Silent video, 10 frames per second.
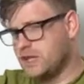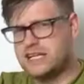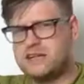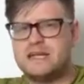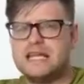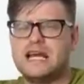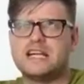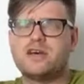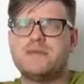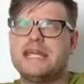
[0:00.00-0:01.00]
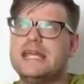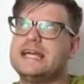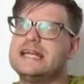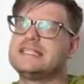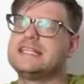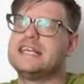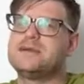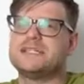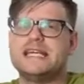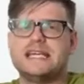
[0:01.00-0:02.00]
I don't mean eagerly as in he
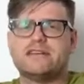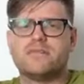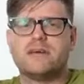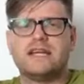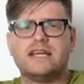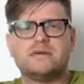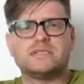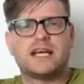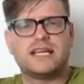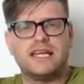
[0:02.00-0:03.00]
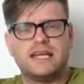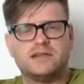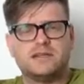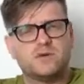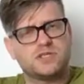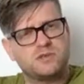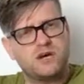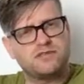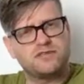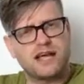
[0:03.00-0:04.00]
was eager. I meant he was like an eagle. What's the
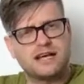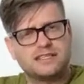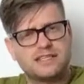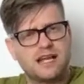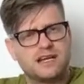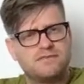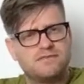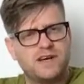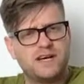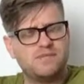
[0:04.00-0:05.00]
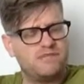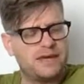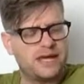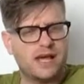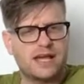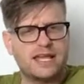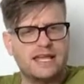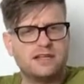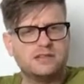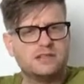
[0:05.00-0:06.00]
word for that? Is there like a verb for being like an
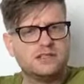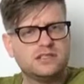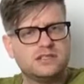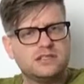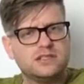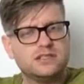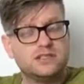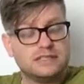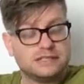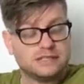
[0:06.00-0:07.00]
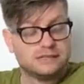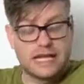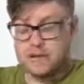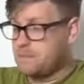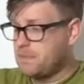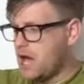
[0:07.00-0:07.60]
eagle? Anyway,